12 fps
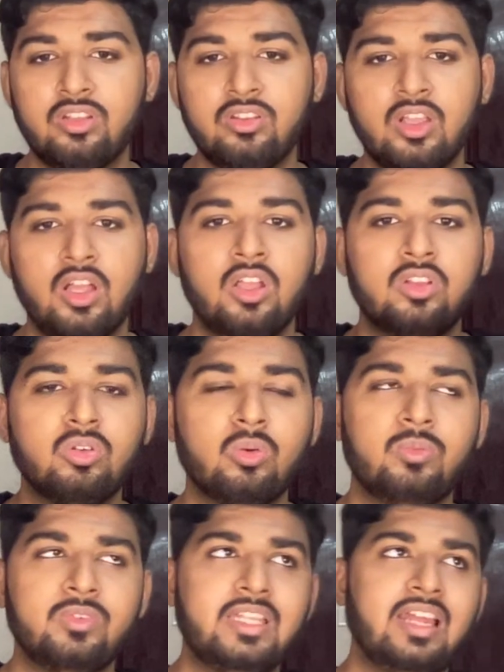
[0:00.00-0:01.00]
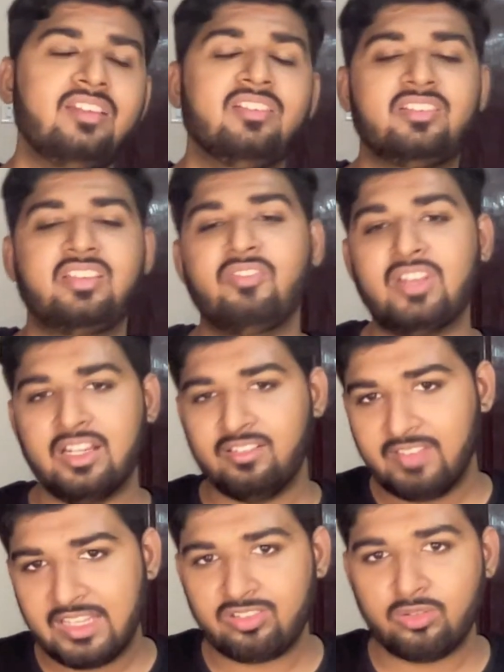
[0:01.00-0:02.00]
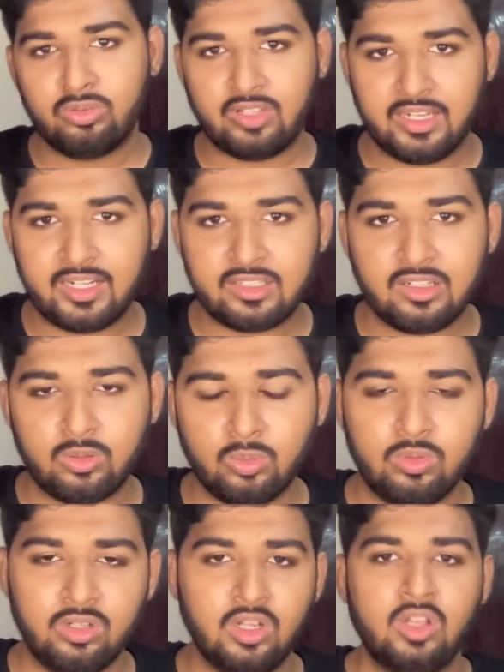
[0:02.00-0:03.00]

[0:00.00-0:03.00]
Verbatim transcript: is so there are several ways to select a tool.